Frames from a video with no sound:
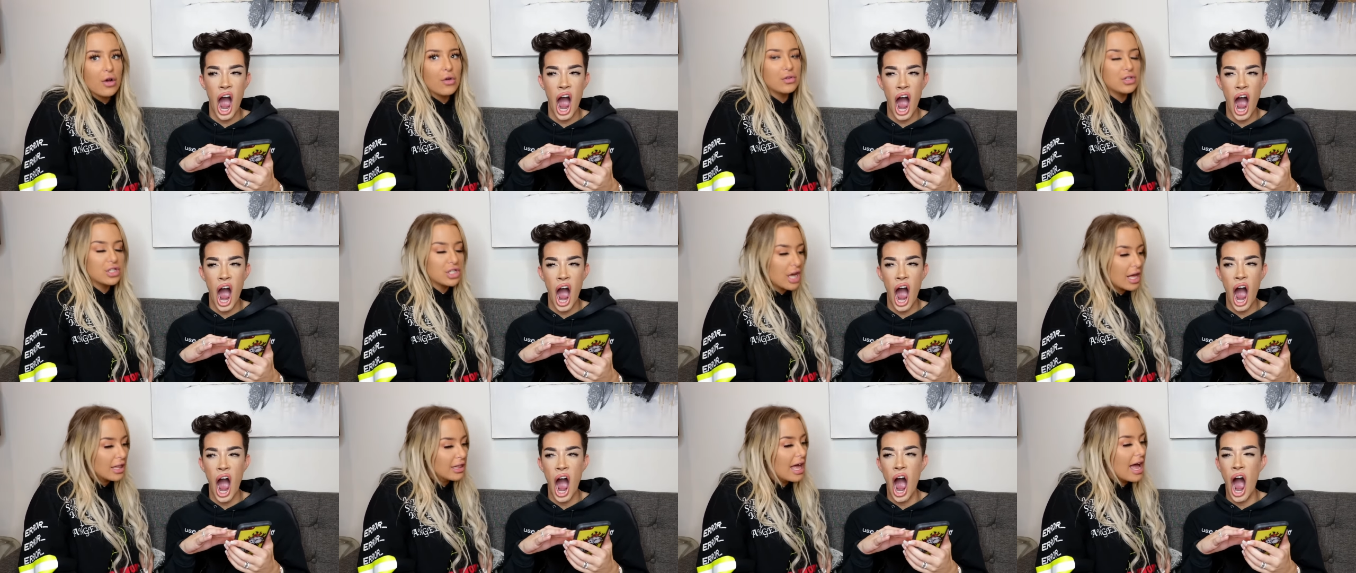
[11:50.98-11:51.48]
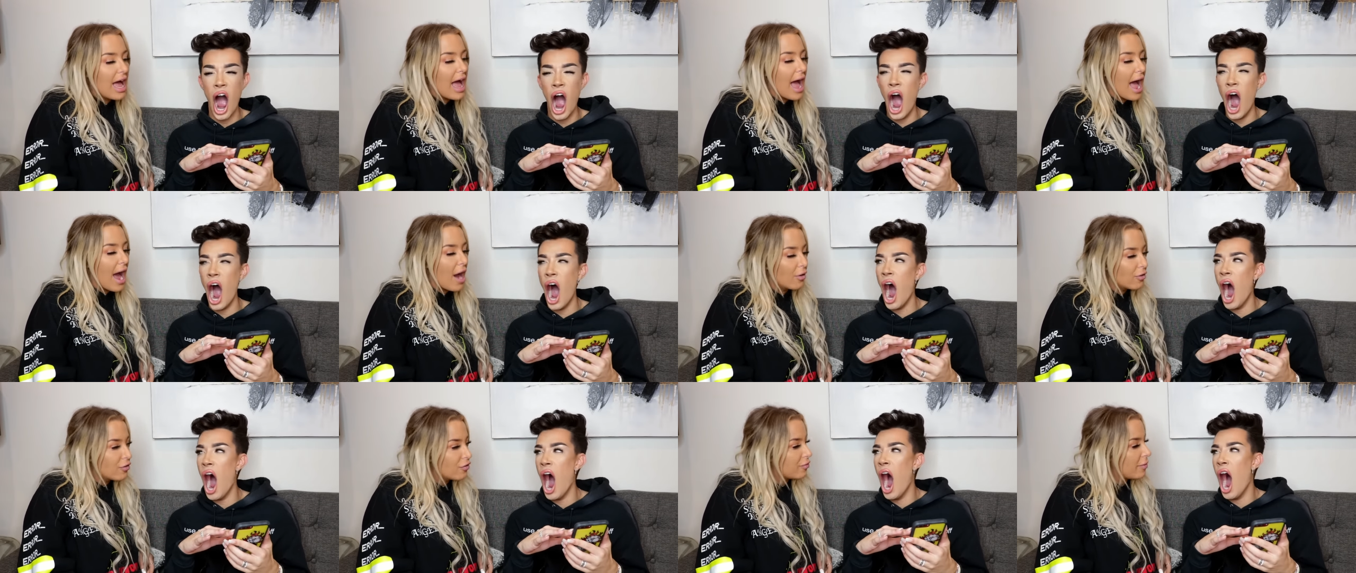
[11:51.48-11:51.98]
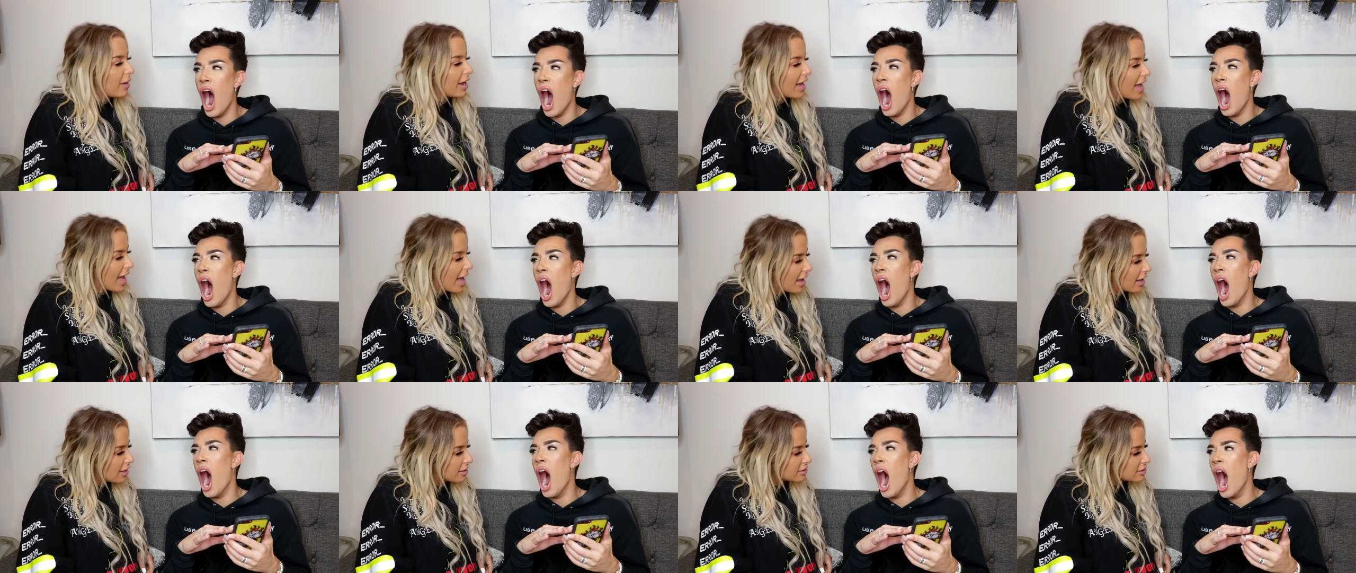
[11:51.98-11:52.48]
Speaker 1: Coachella out of my
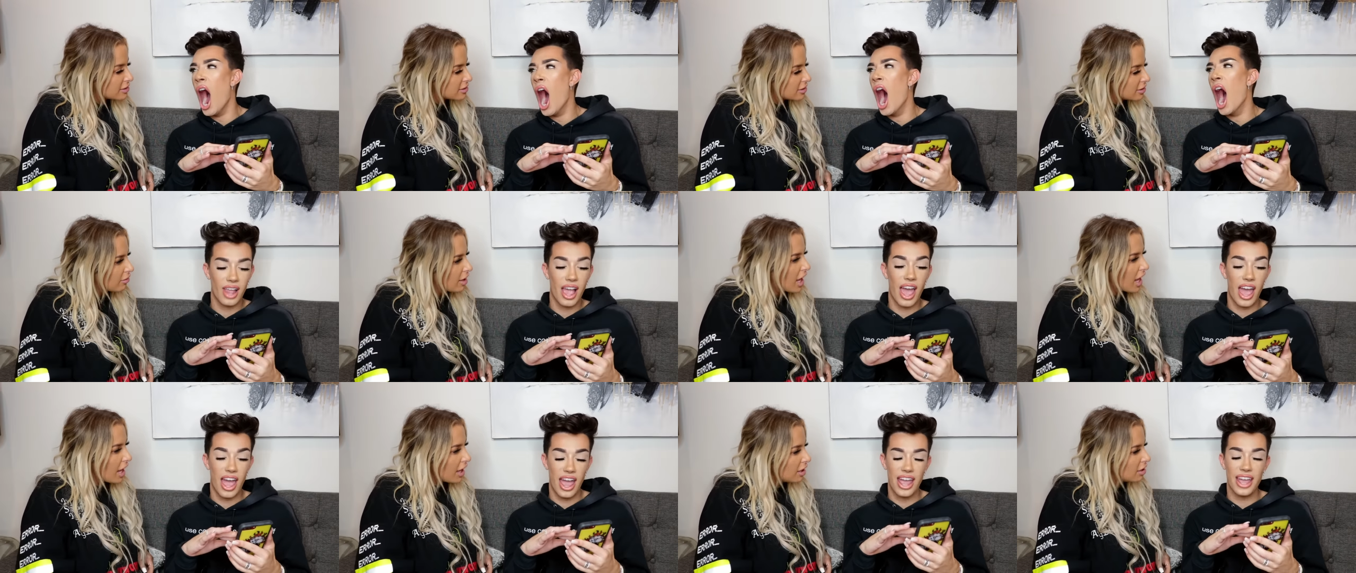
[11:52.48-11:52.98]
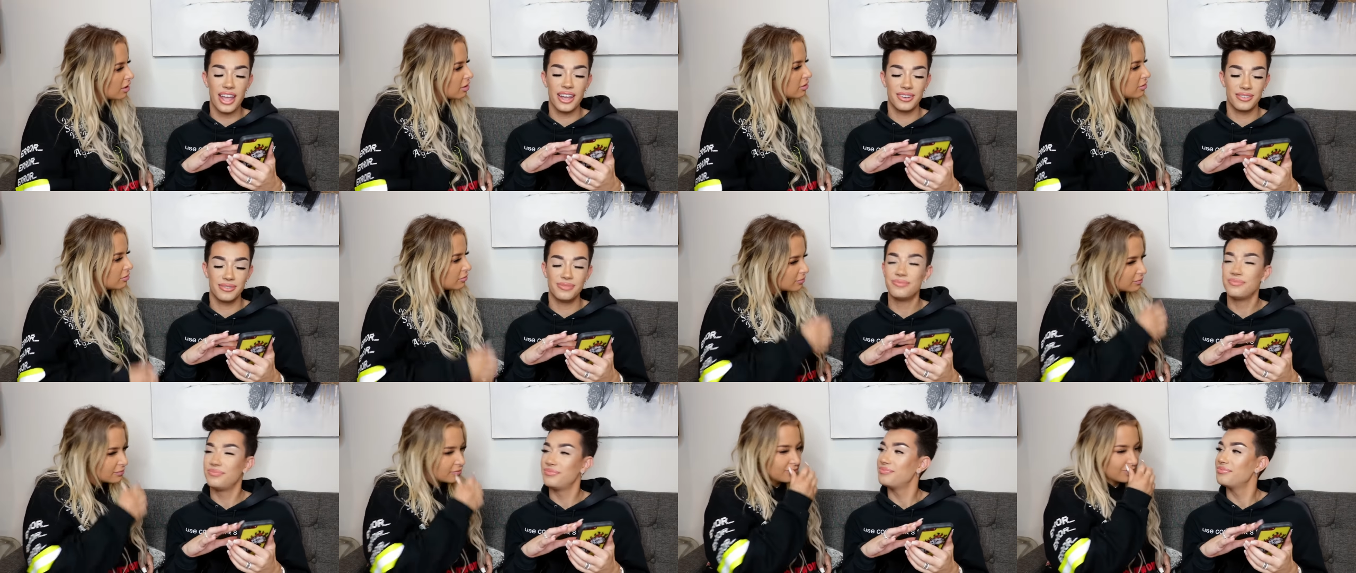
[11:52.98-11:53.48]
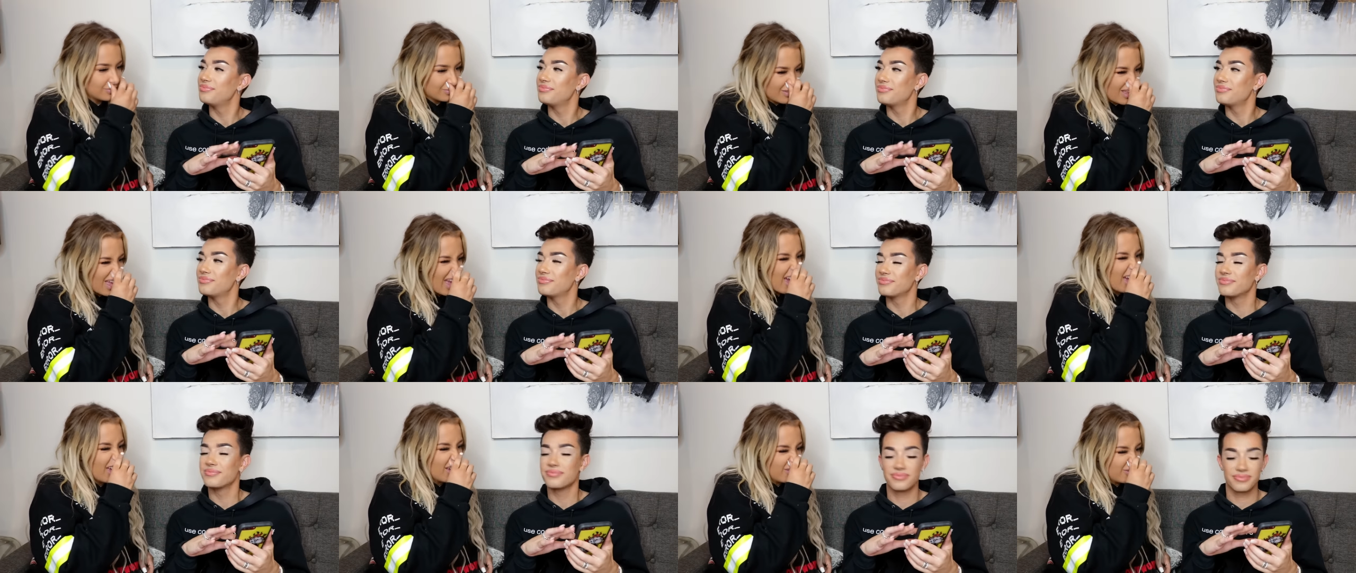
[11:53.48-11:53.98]
ass. Hey. hey.
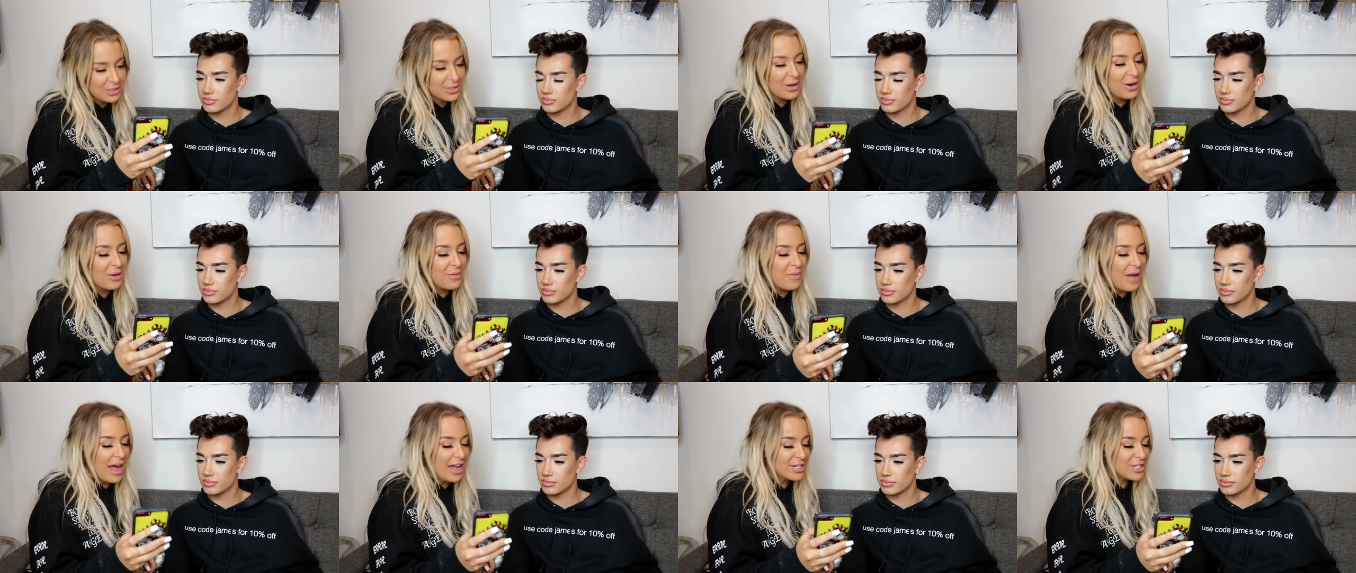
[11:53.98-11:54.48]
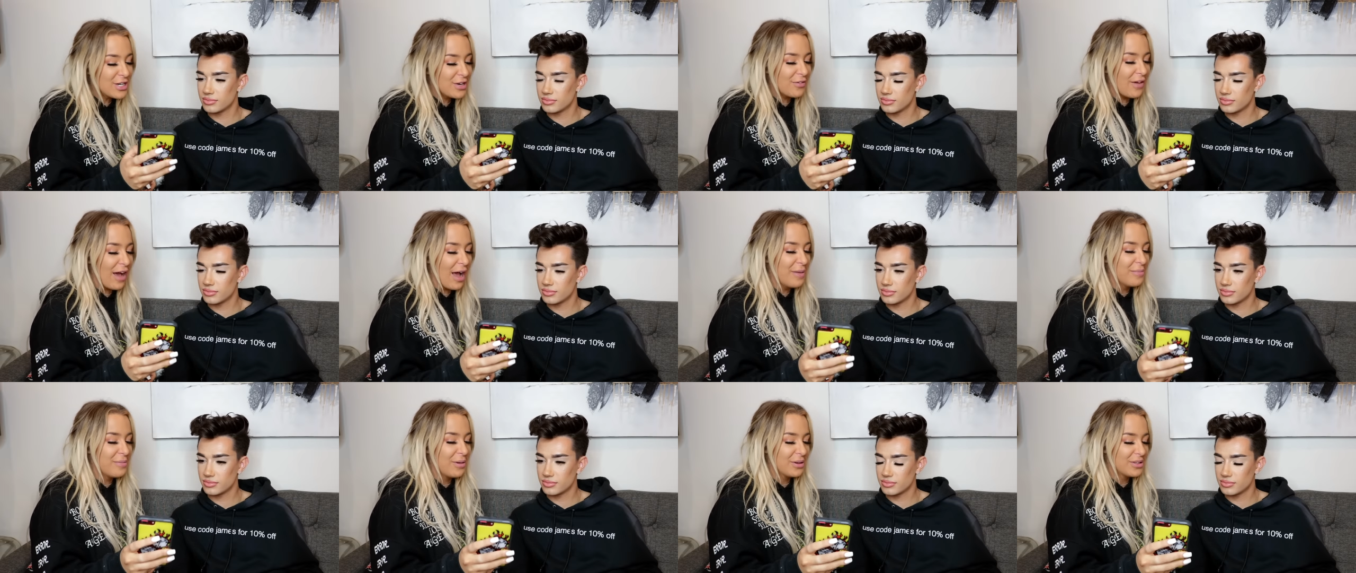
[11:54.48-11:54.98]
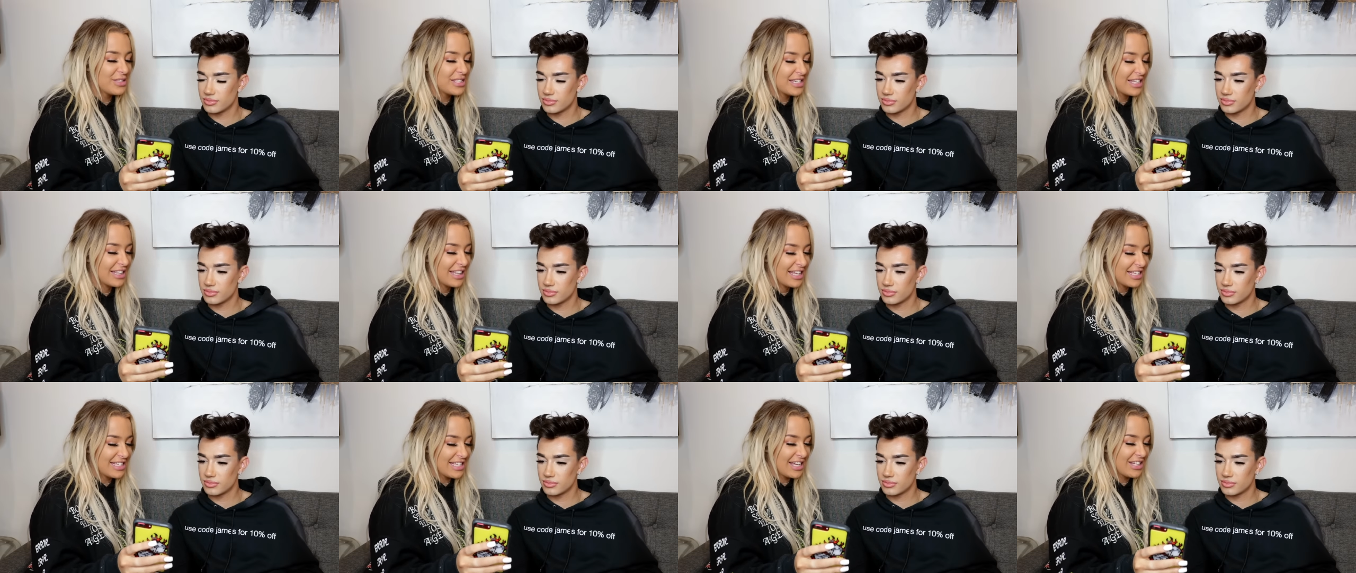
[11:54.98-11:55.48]
Hey. Dude, imagine if I posted
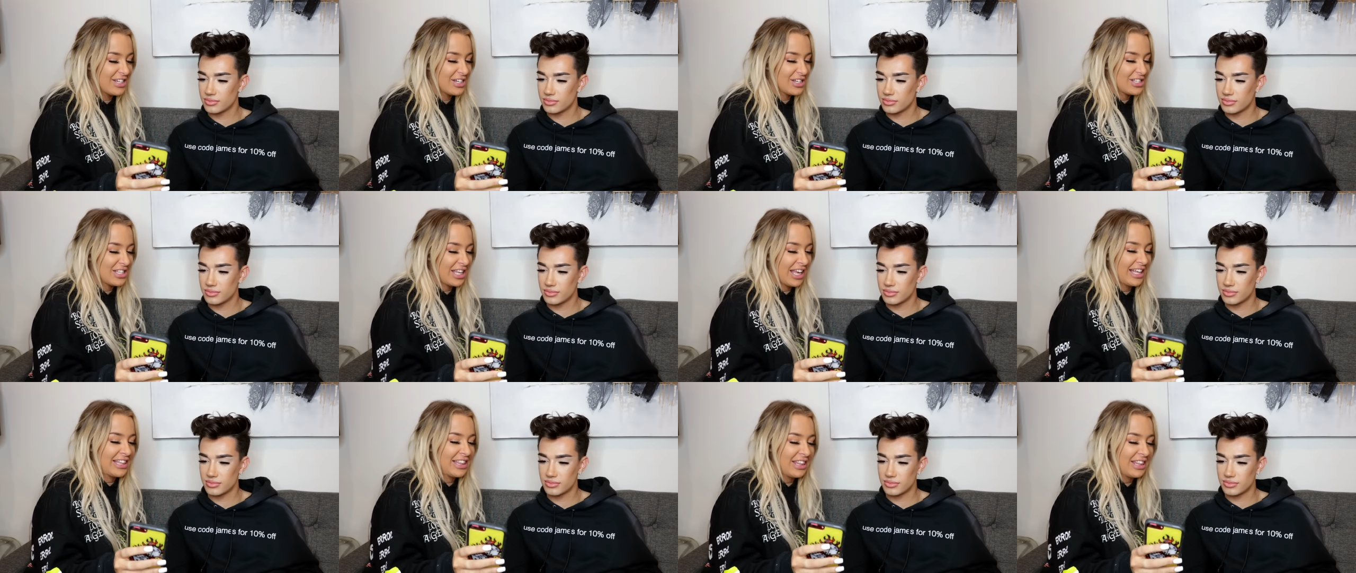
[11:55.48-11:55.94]
this and just like